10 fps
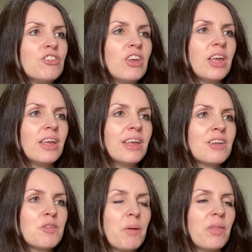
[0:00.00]
year,
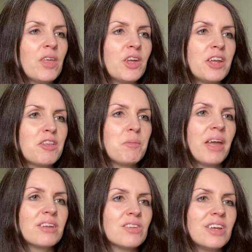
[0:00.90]
expect the
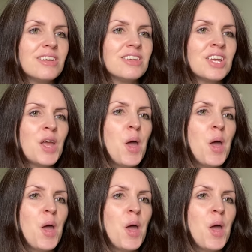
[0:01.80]
unexpected.